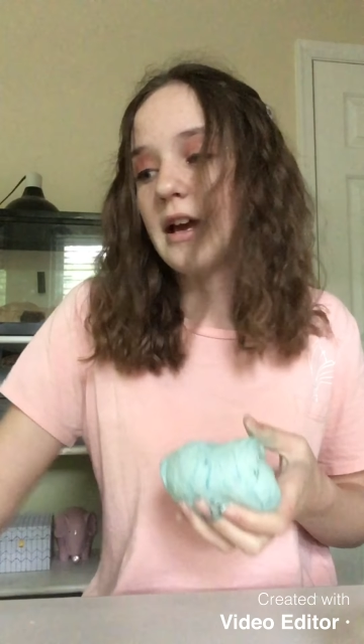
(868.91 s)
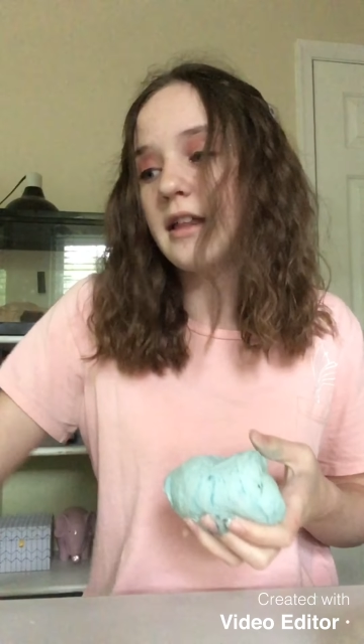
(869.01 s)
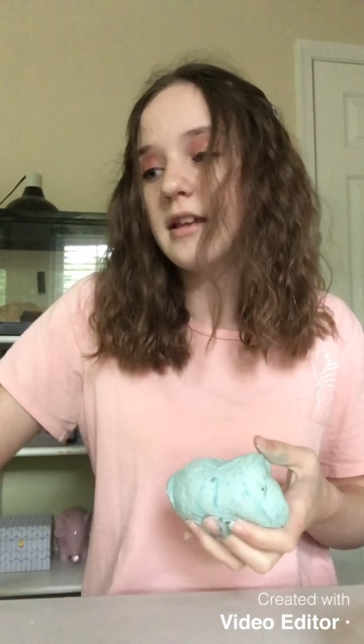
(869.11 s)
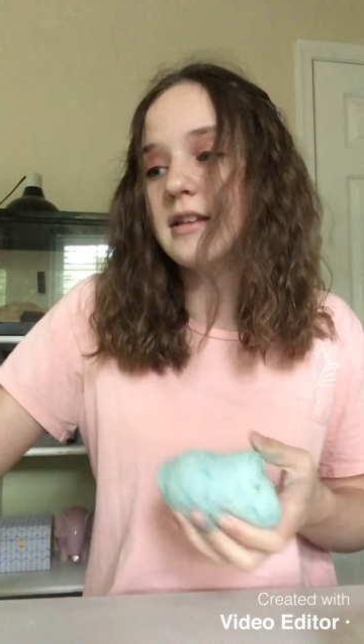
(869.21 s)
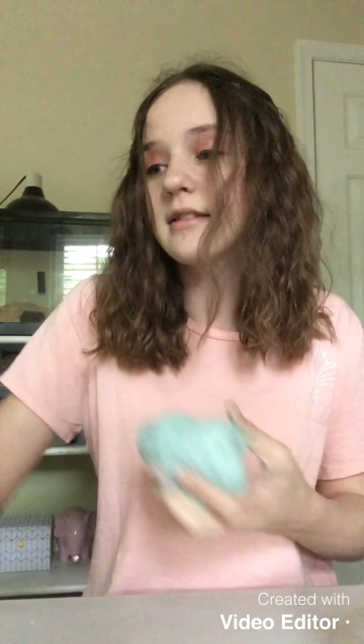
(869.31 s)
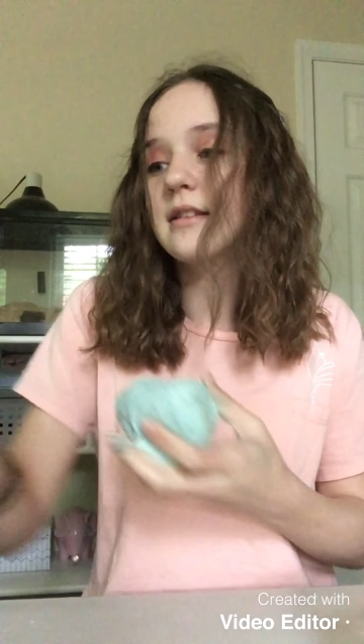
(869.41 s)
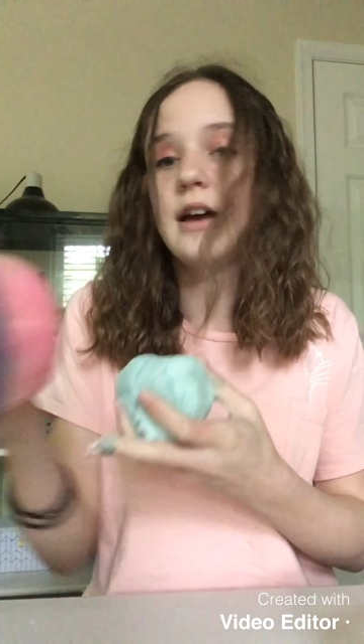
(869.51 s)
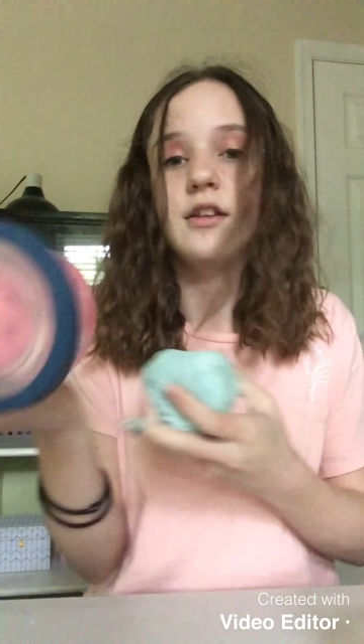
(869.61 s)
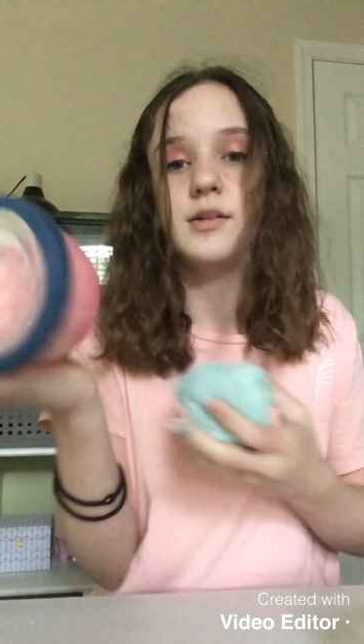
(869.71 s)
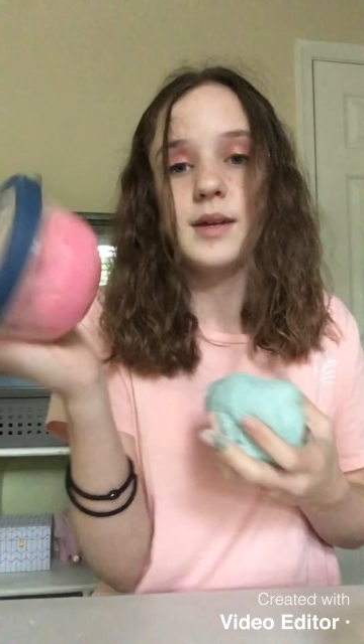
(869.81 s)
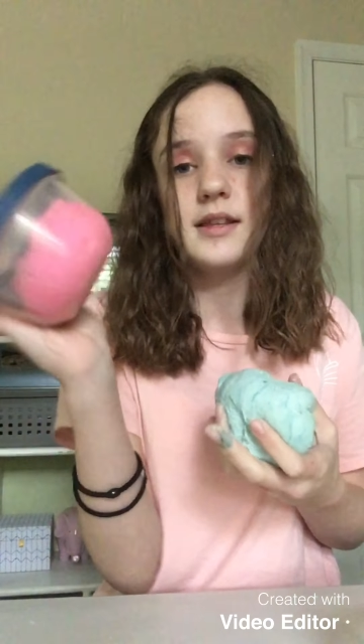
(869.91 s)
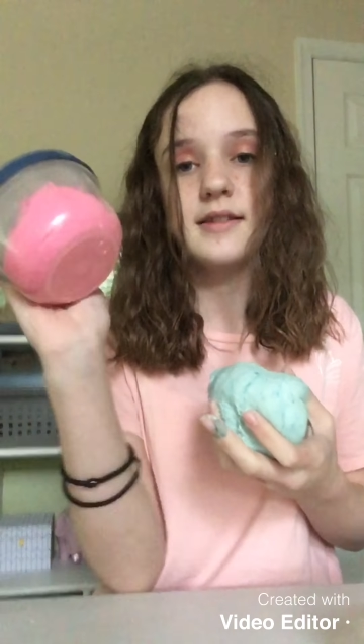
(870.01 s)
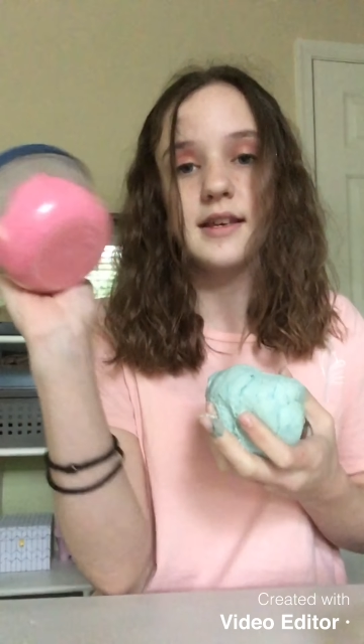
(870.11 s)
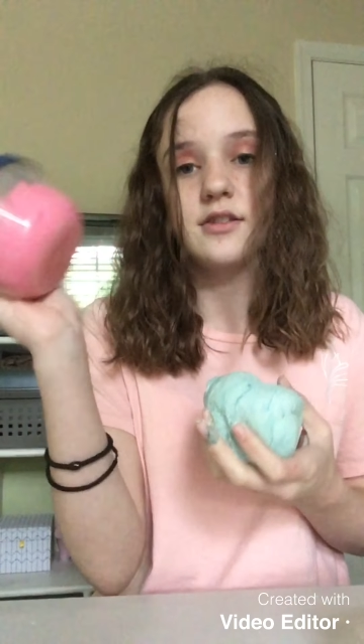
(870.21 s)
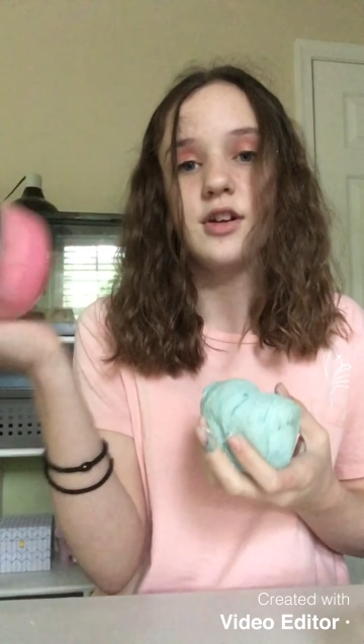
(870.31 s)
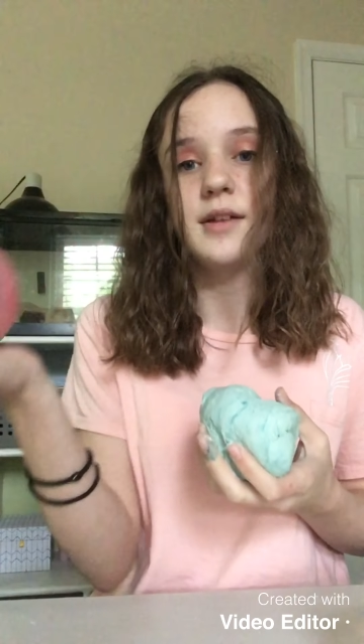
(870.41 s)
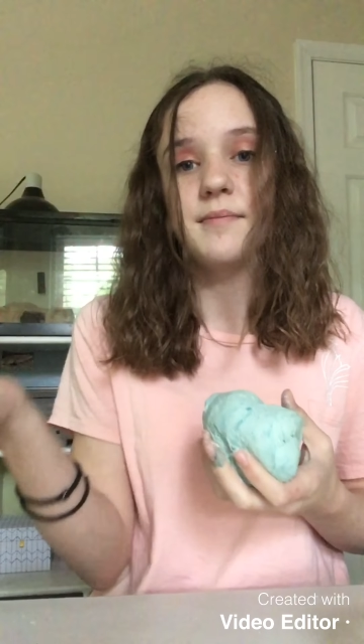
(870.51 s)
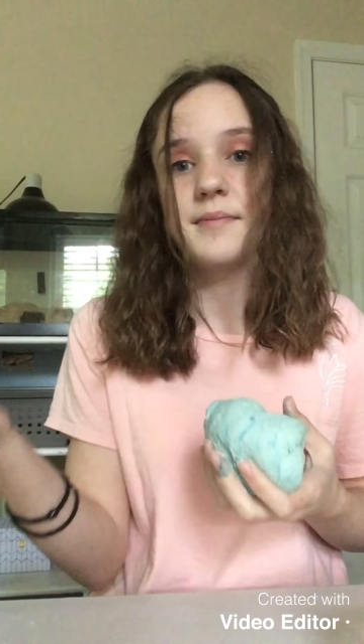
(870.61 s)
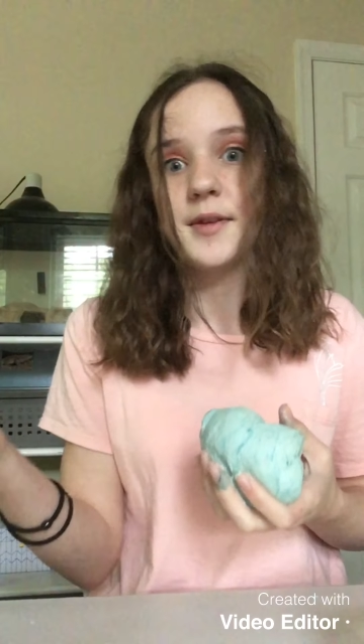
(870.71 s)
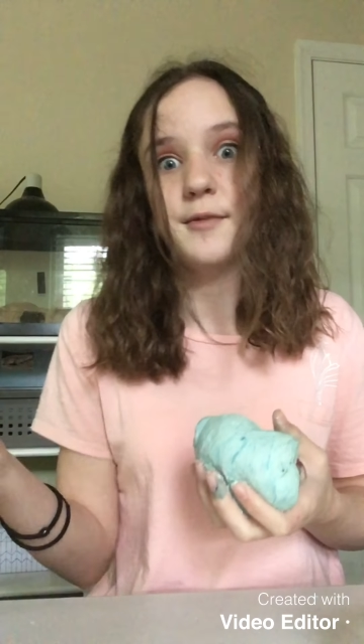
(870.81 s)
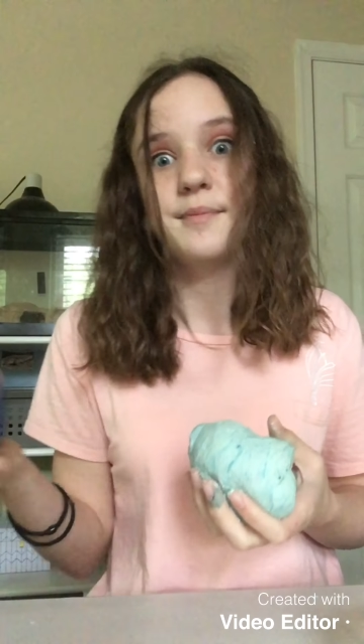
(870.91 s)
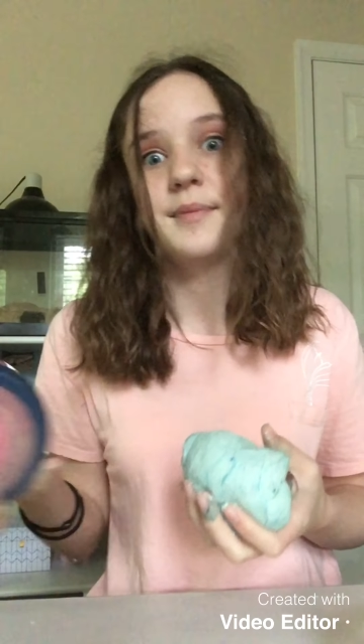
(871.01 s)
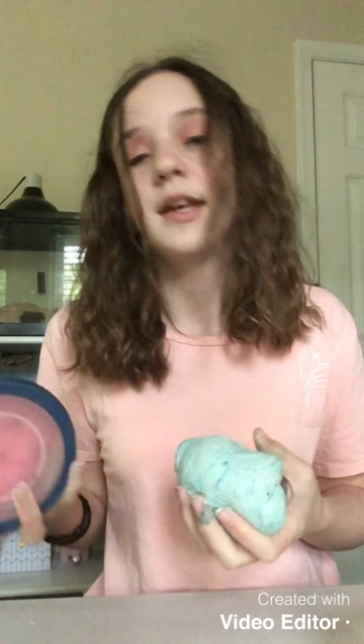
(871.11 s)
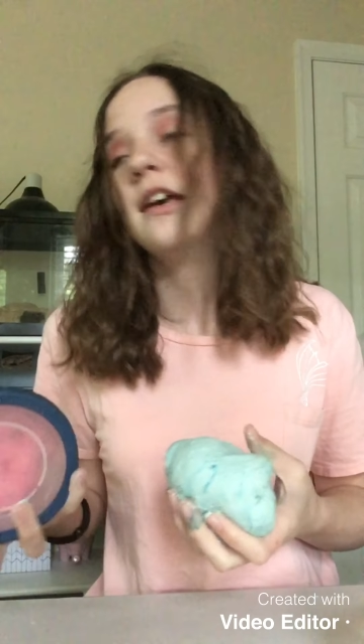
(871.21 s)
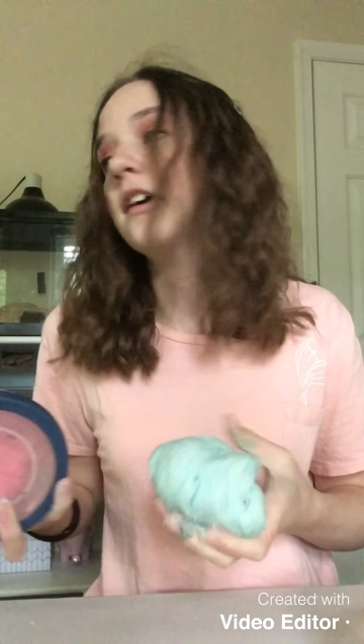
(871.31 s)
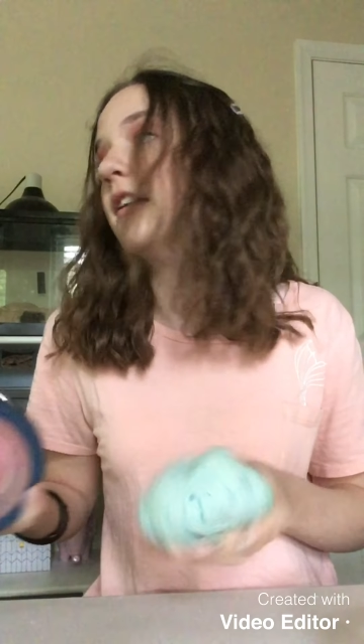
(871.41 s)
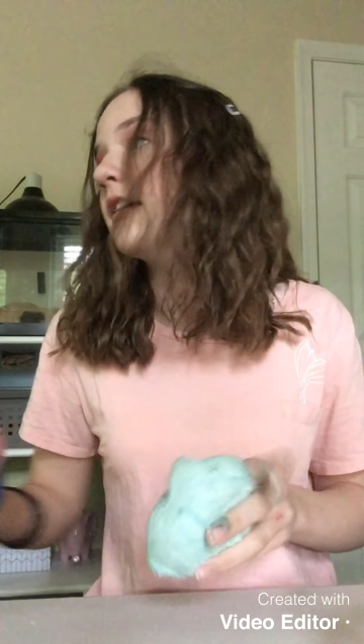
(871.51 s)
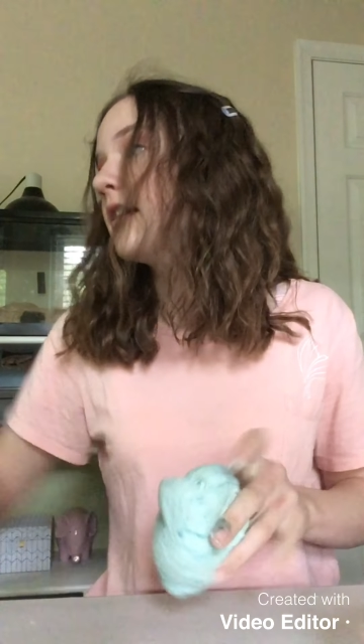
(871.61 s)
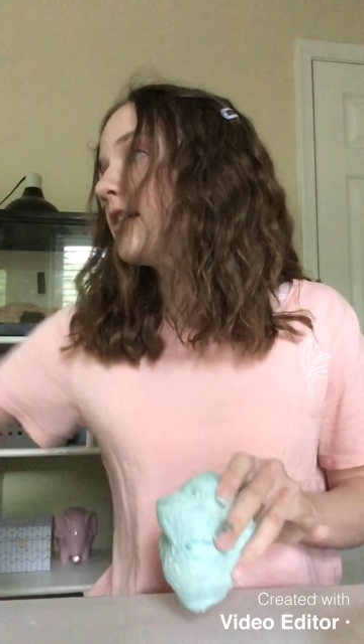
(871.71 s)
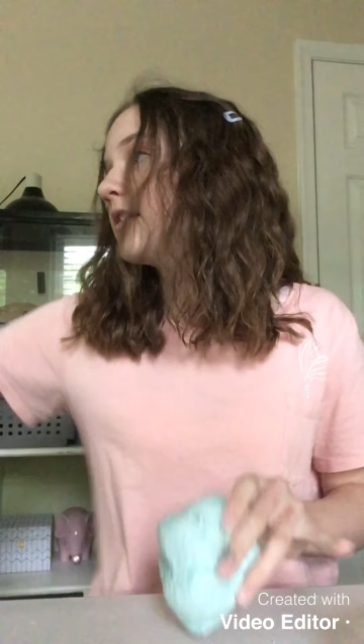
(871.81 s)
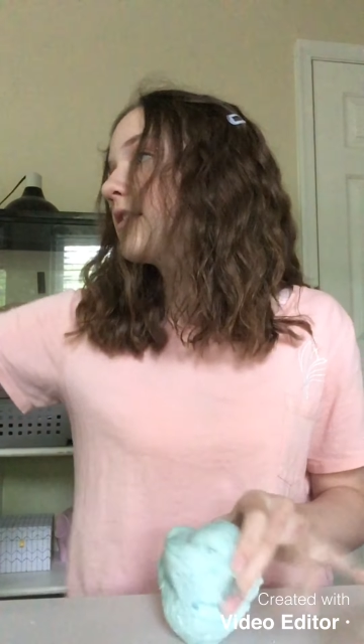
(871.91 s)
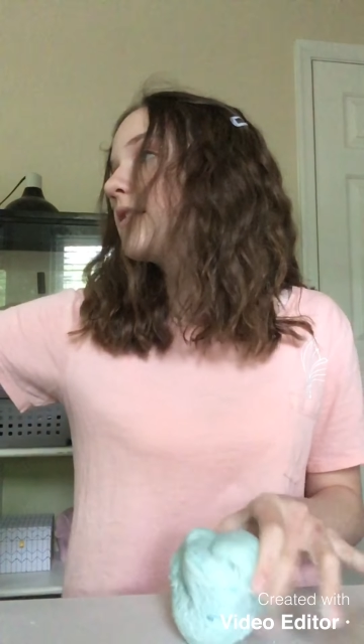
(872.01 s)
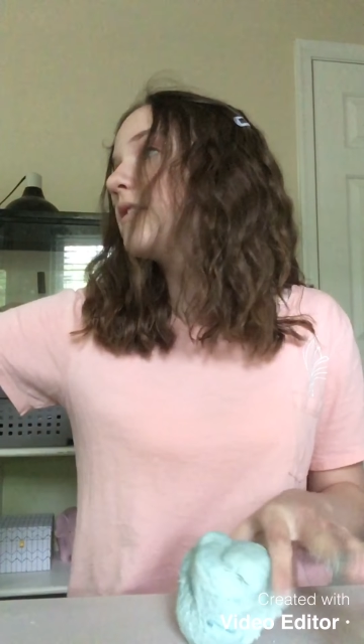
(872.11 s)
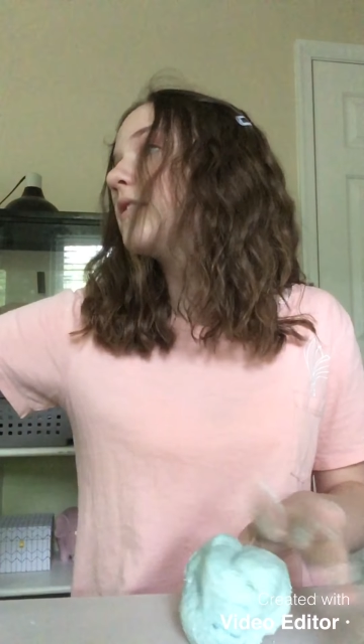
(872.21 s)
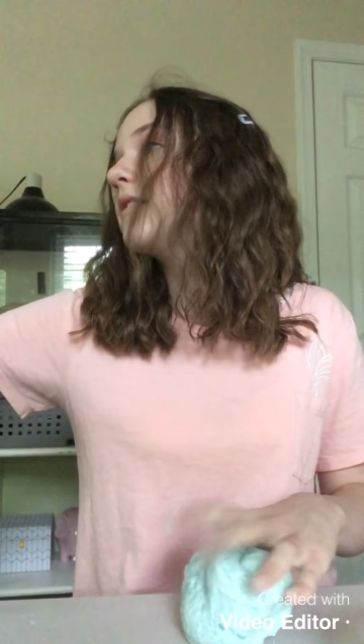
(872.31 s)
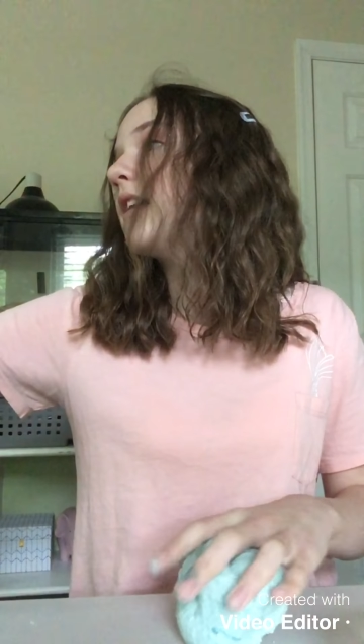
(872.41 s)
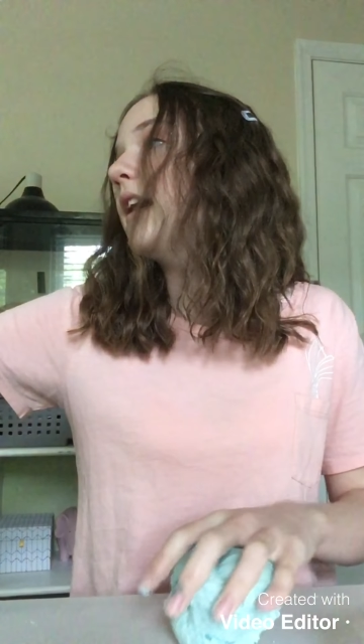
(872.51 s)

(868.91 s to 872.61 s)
I really hope y'all enjoyed it. But I promise y'all